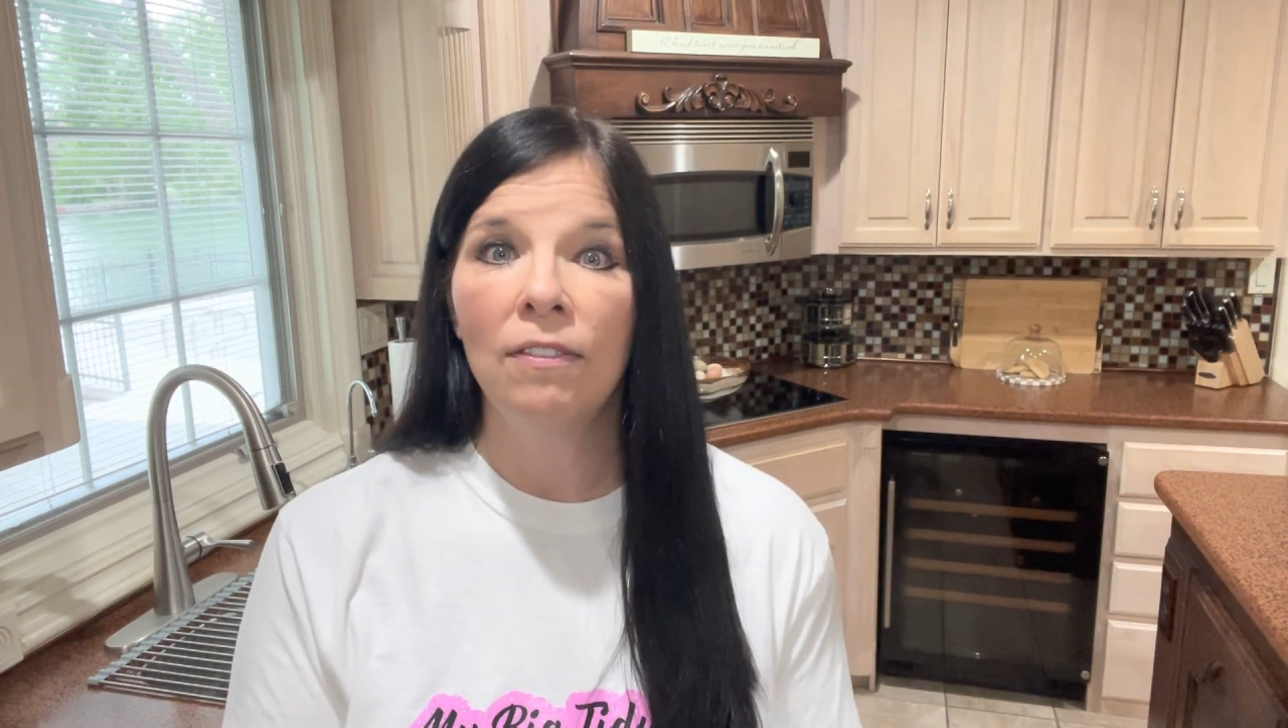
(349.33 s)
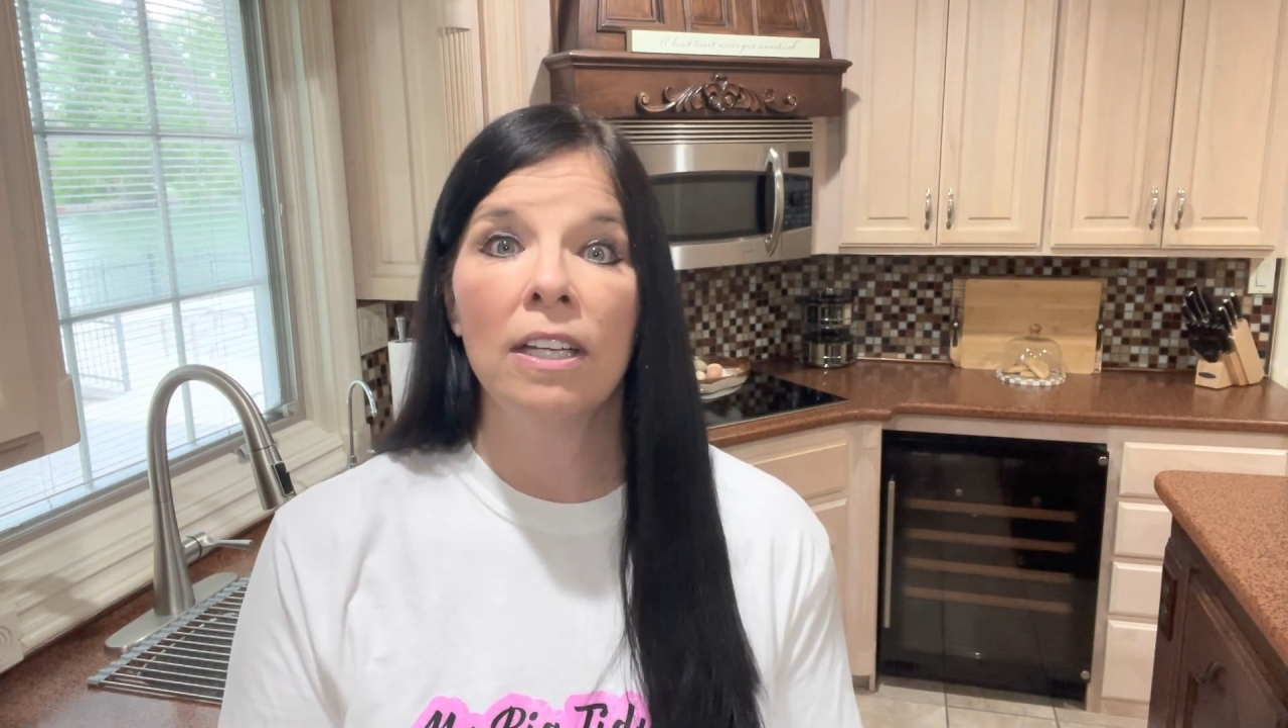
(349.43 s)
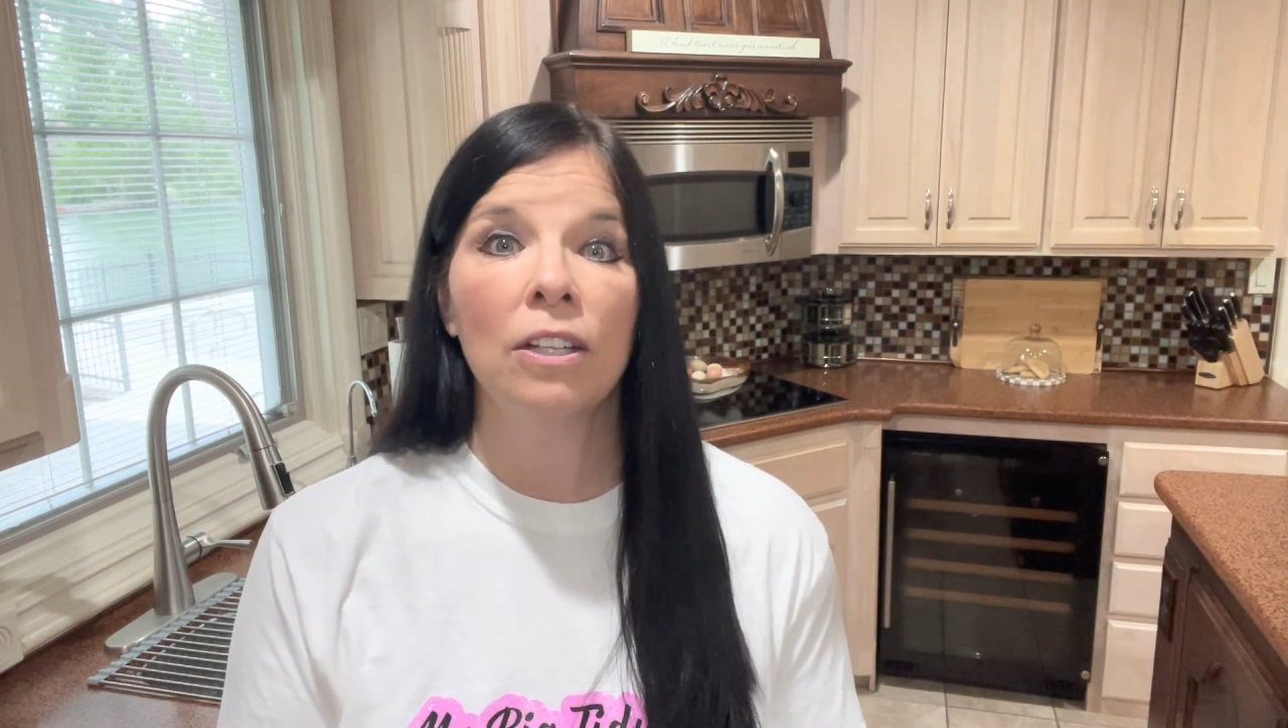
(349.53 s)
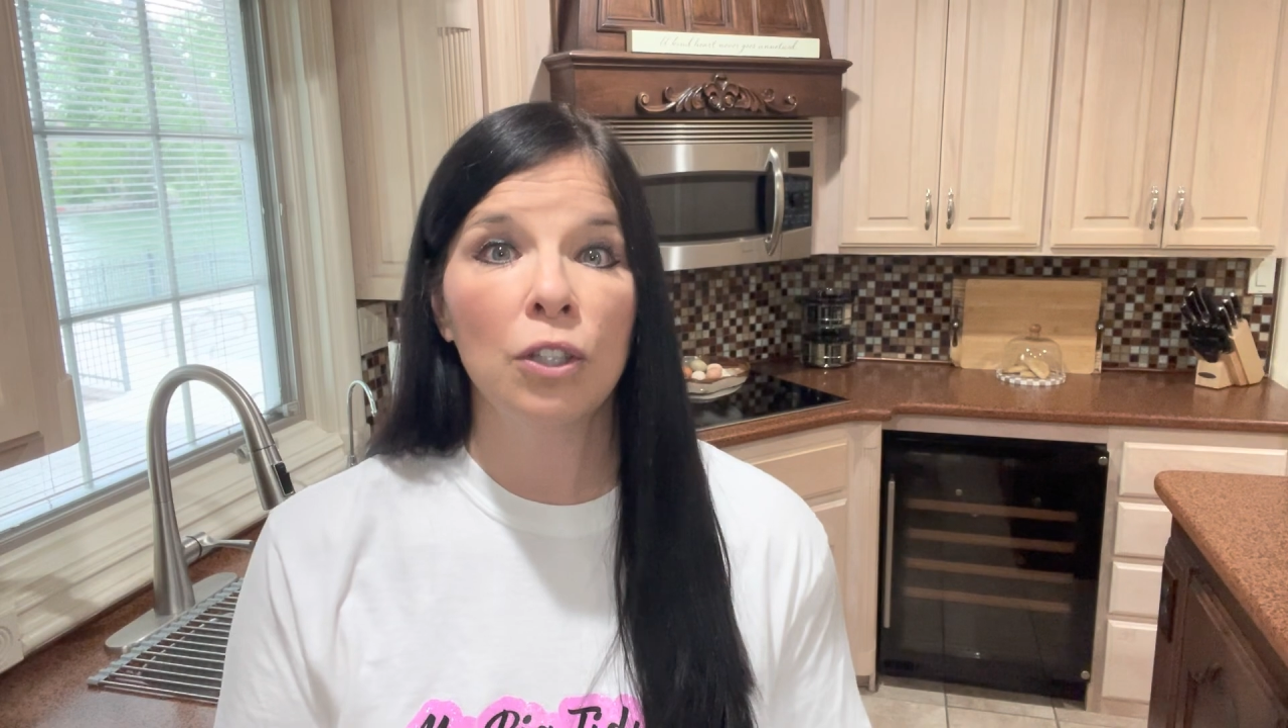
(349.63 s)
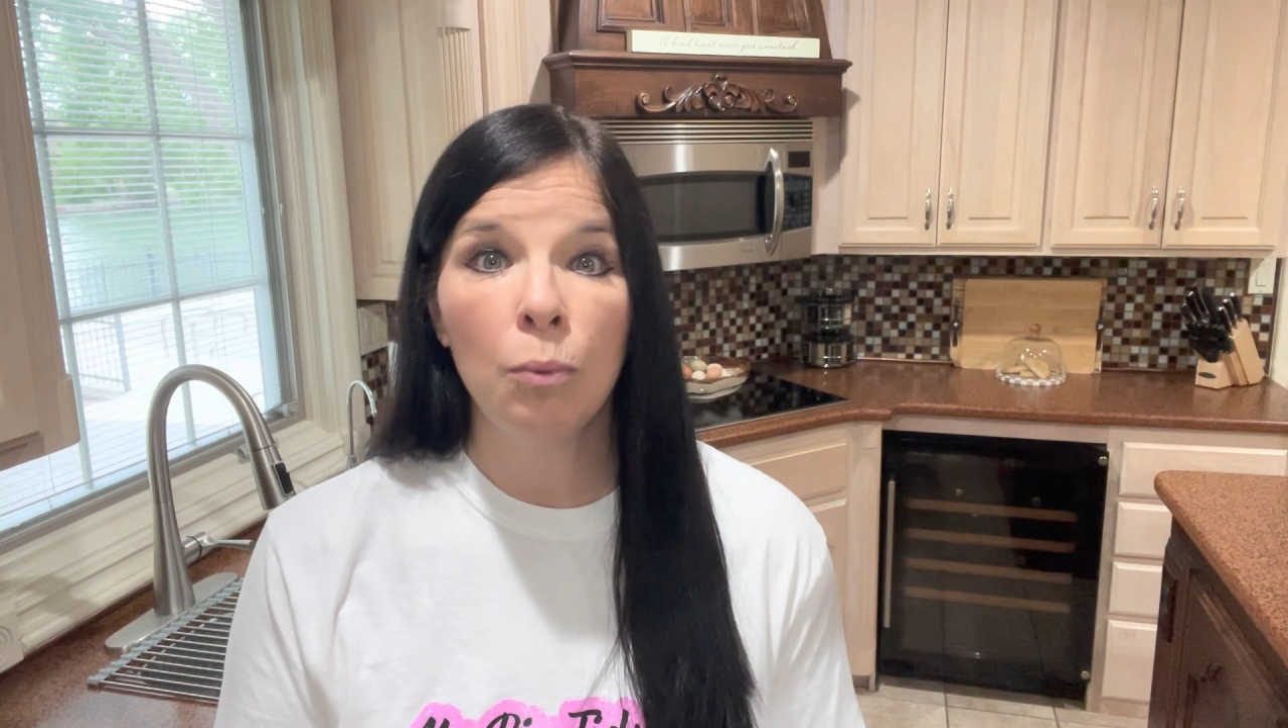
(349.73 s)

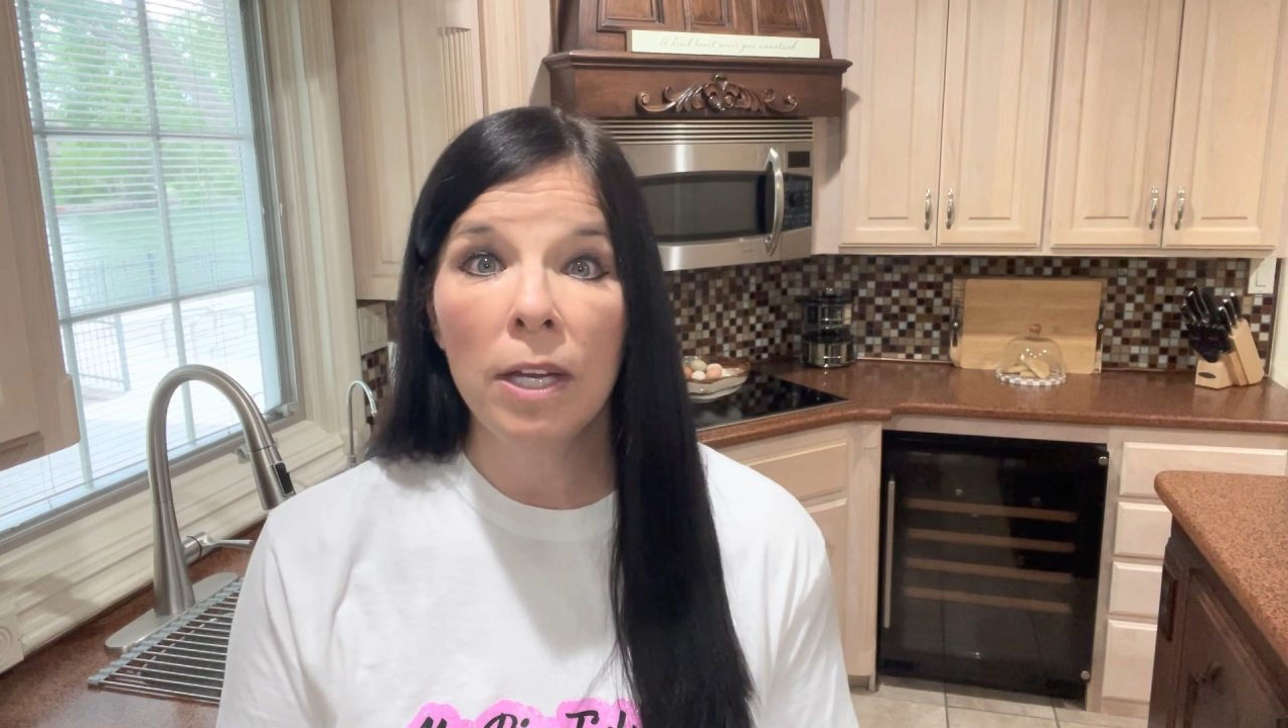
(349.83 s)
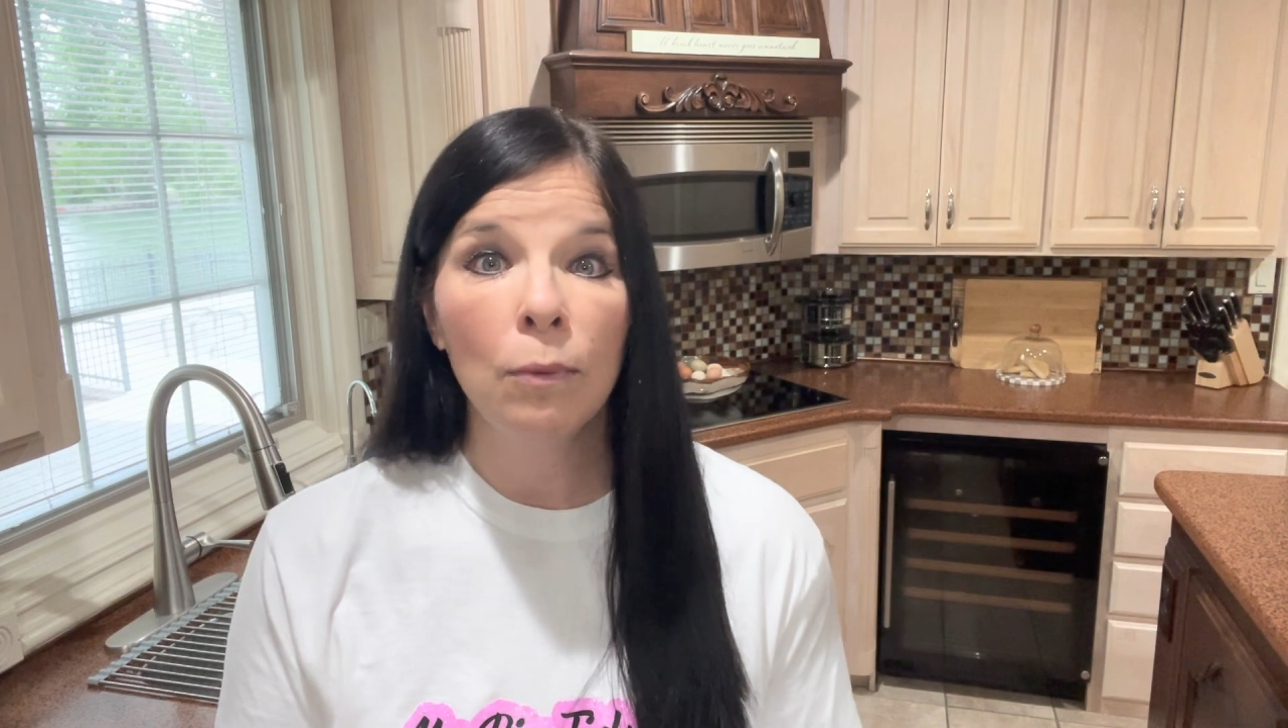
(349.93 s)
little sweet